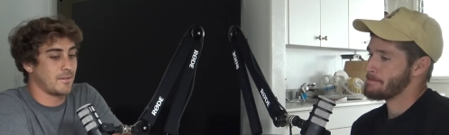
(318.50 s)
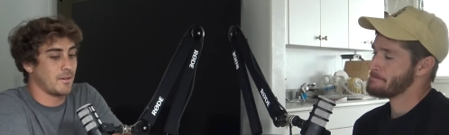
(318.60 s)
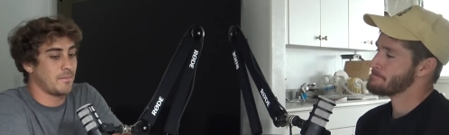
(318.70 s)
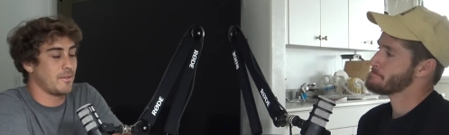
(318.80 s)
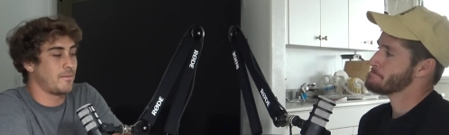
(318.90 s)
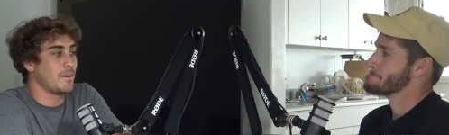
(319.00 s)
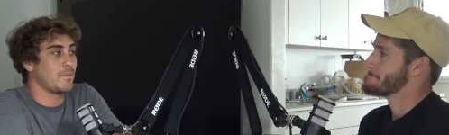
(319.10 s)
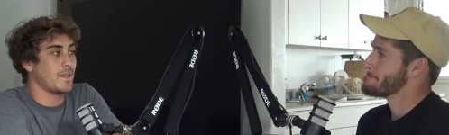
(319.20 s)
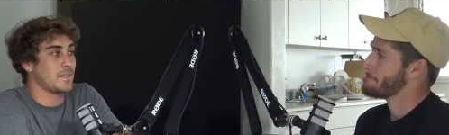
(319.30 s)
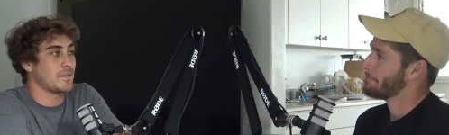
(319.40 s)
Speaker 1: group of
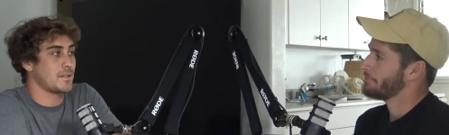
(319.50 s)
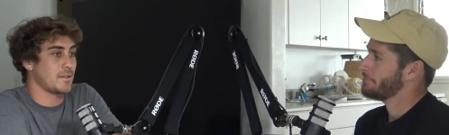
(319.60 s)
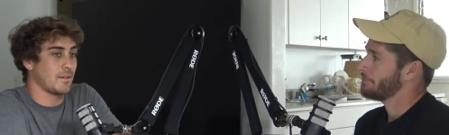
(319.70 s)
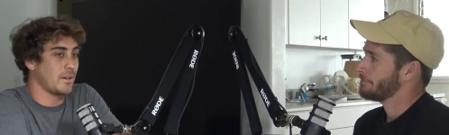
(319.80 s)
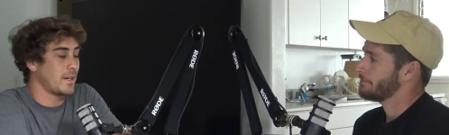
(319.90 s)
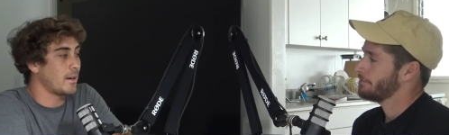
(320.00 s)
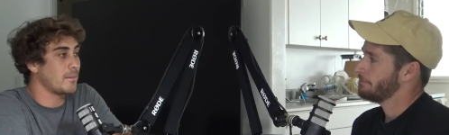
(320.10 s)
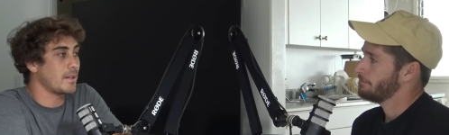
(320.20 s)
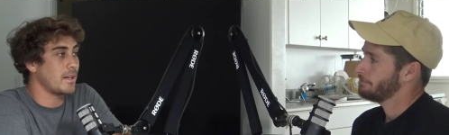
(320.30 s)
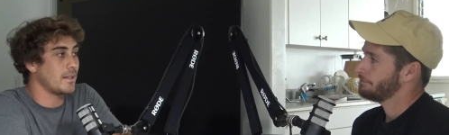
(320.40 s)
people that just throw a
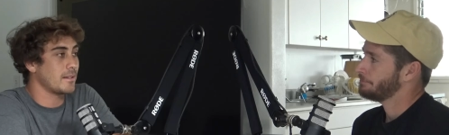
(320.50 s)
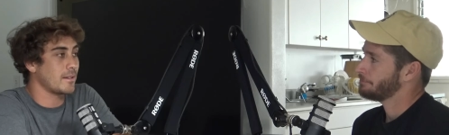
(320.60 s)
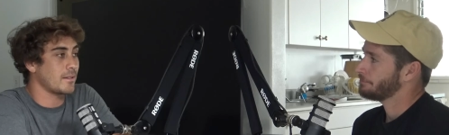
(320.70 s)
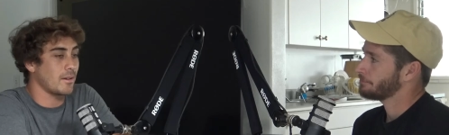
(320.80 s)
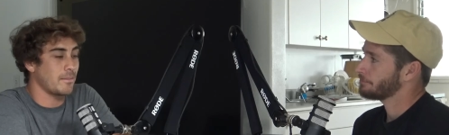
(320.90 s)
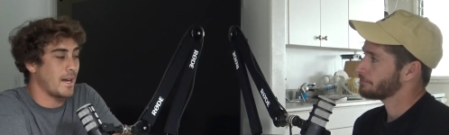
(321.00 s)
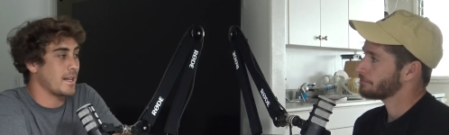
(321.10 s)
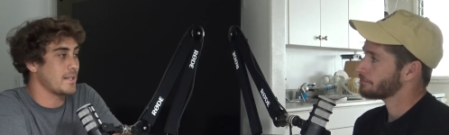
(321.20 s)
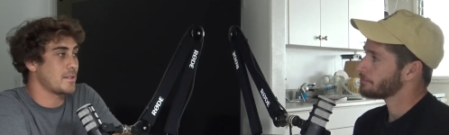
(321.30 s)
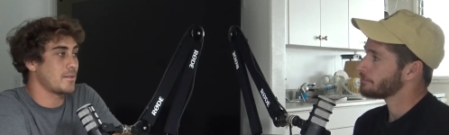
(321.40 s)
helmet on, throw a
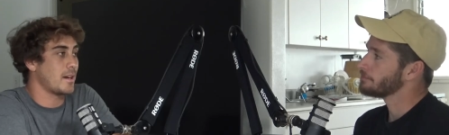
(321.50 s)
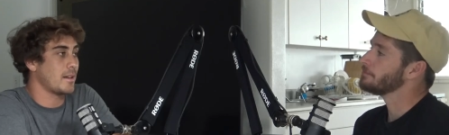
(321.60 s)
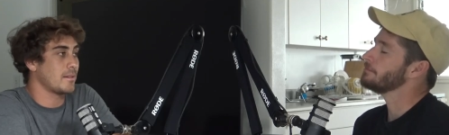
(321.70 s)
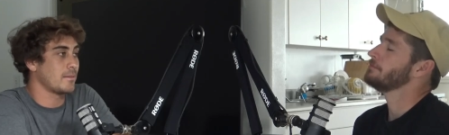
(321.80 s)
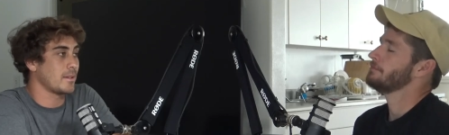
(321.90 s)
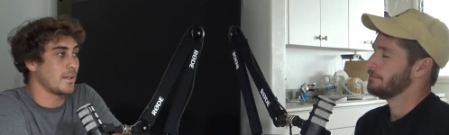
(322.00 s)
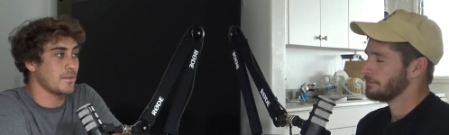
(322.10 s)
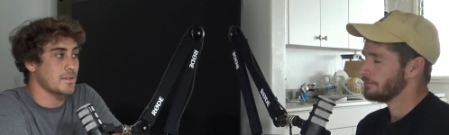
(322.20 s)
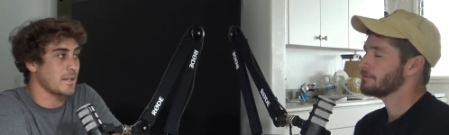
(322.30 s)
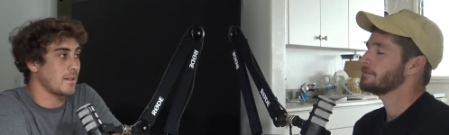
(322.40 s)
padded suit on with no
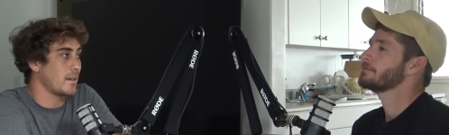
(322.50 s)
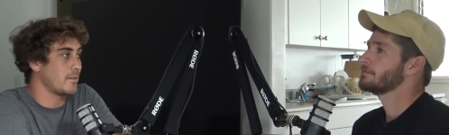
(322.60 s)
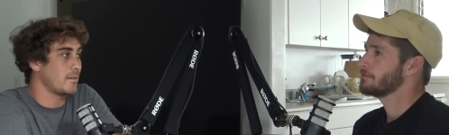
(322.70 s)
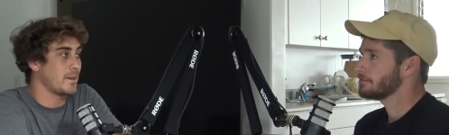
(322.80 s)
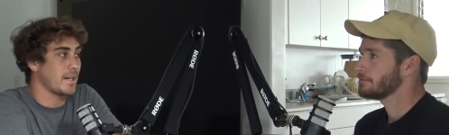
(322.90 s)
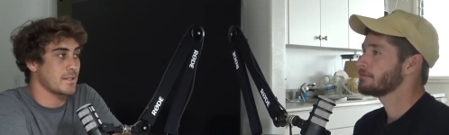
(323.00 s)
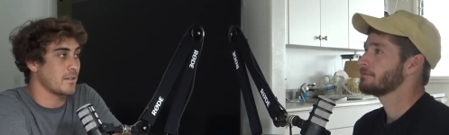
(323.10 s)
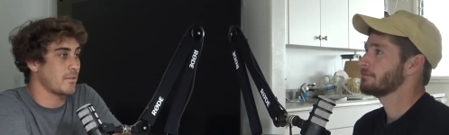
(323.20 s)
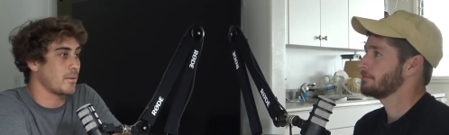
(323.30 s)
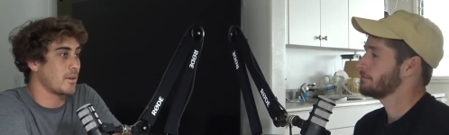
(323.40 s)
skill level, buy a
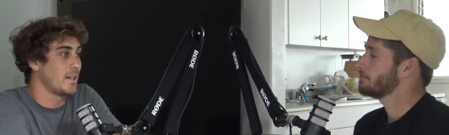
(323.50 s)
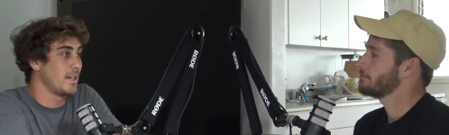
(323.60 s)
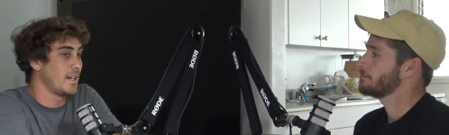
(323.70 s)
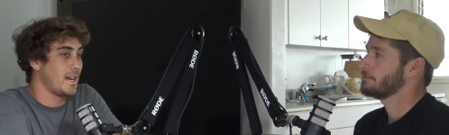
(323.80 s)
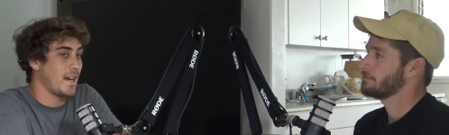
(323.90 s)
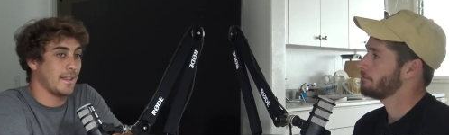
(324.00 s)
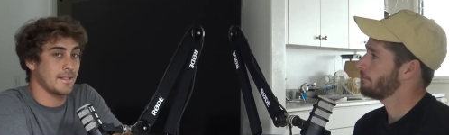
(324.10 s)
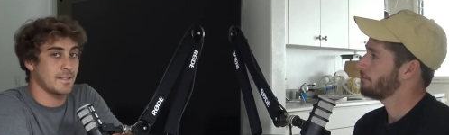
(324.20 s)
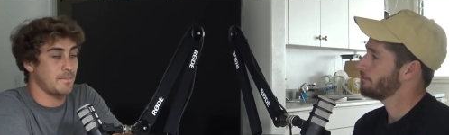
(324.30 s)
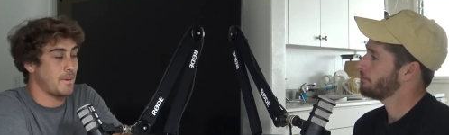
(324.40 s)
surfboard, and then
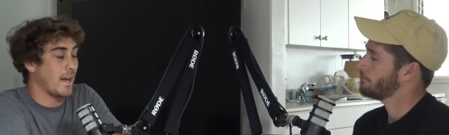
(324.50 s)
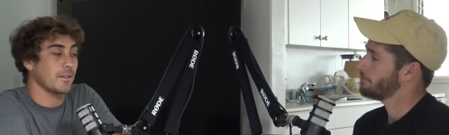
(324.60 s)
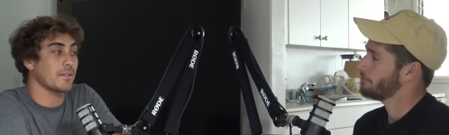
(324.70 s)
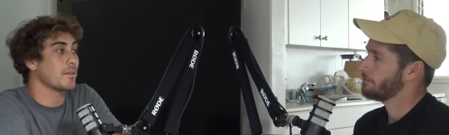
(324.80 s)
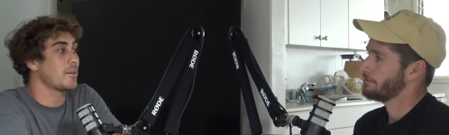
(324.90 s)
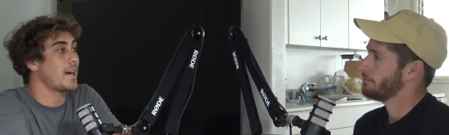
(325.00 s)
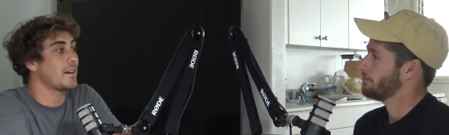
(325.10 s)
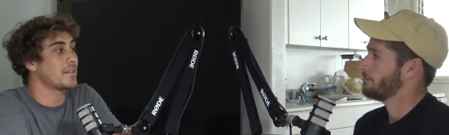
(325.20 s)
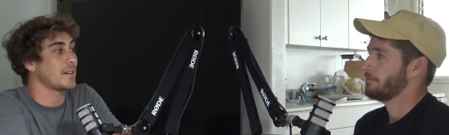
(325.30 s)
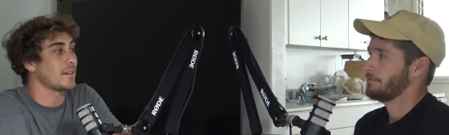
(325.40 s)
just paddle their way
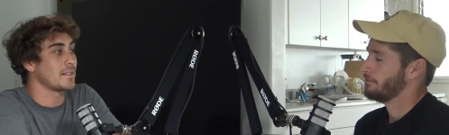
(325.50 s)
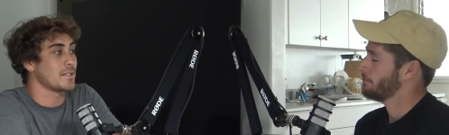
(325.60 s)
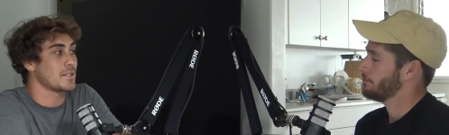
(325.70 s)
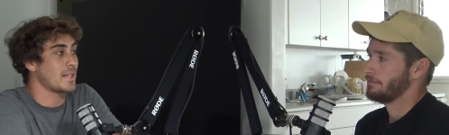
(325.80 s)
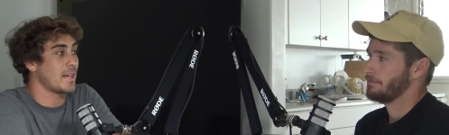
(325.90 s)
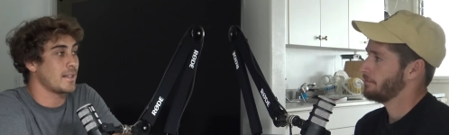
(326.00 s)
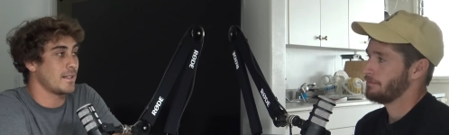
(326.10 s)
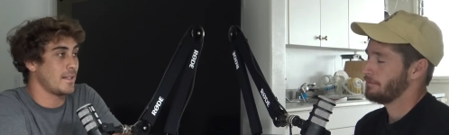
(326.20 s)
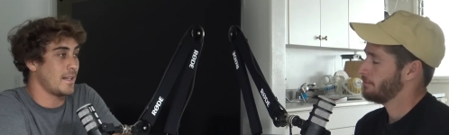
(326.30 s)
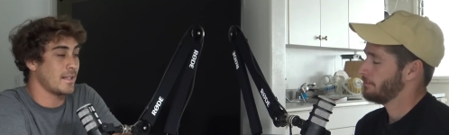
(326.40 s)
out there and just get
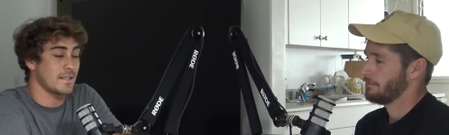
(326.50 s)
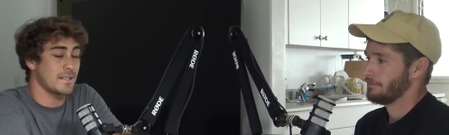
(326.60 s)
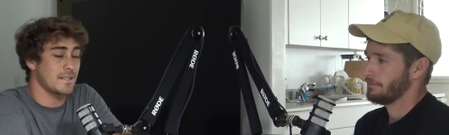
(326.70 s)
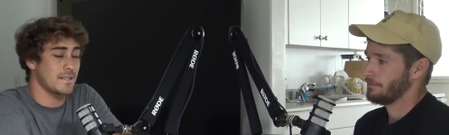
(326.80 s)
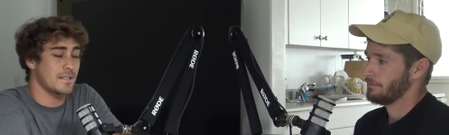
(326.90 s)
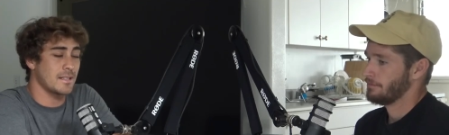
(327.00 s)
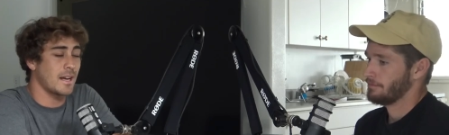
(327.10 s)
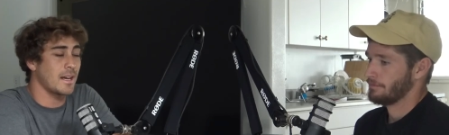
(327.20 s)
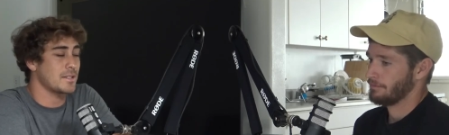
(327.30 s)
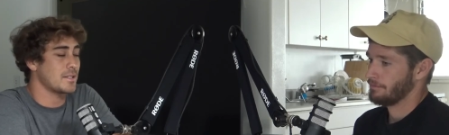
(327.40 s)
in
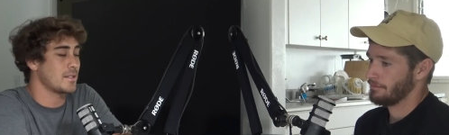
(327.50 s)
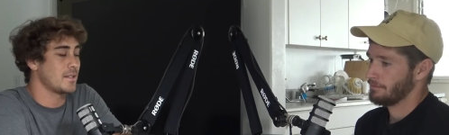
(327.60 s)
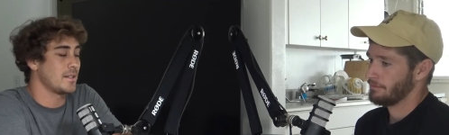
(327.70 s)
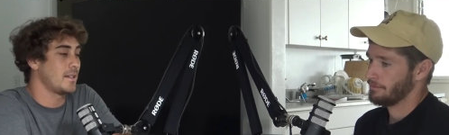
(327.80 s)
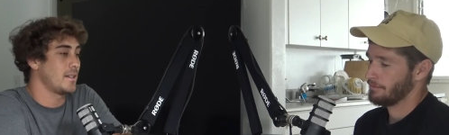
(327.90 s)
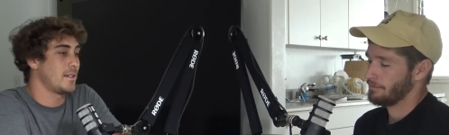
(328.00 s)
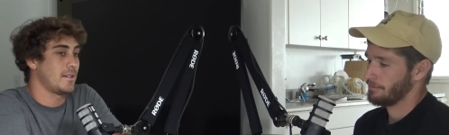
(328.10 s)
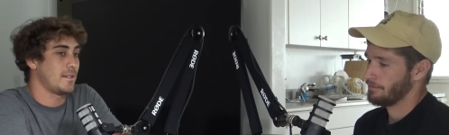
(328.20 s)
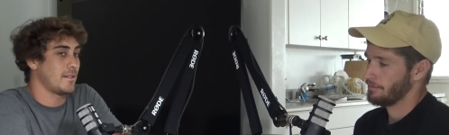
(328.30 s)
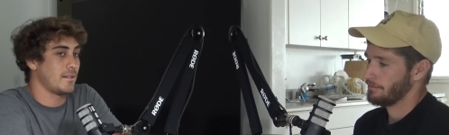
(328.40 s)
such
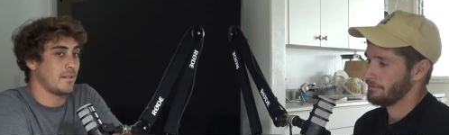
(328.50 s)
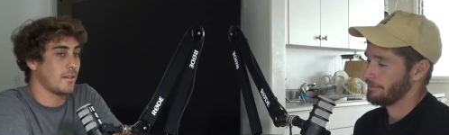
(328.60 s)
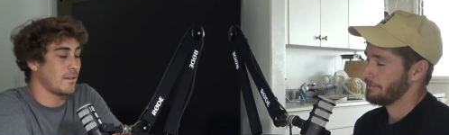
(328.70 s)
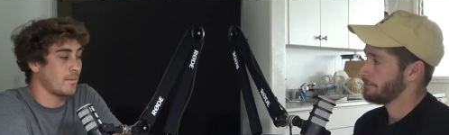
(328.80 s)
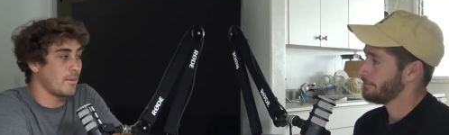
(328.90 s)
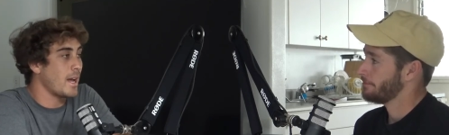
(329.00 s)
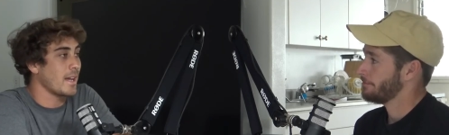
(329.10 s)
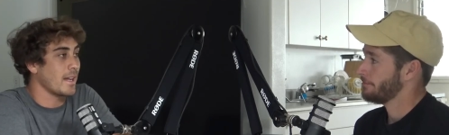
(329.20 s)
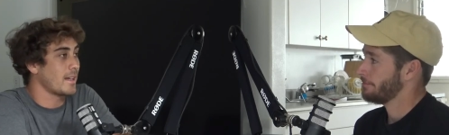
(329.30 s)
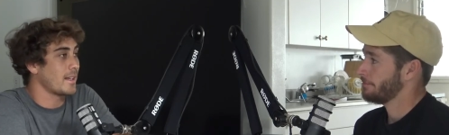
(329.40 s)
the
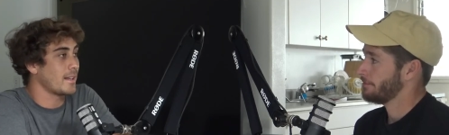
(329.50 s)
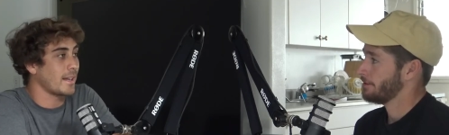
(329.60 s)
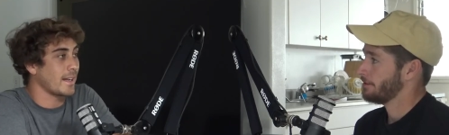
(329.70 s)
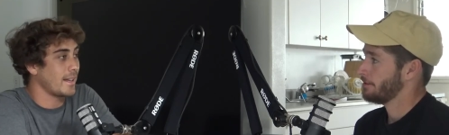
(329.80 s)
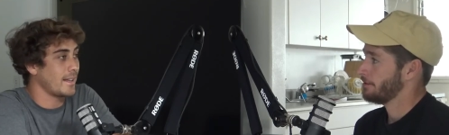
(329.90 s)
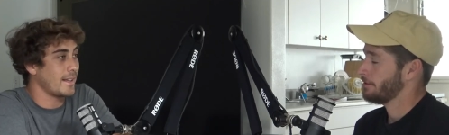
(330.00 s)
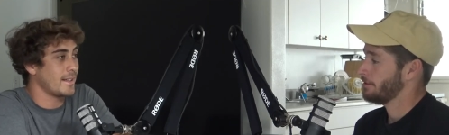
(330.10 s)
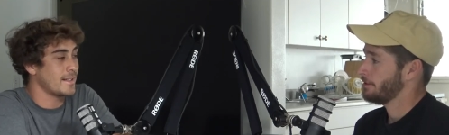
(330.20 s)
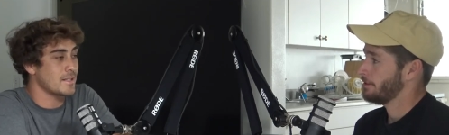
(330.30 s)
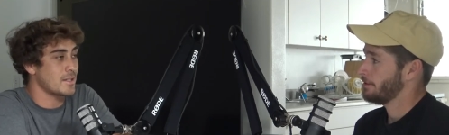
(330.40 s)
way. Like,
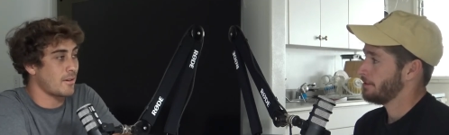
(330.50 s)
it is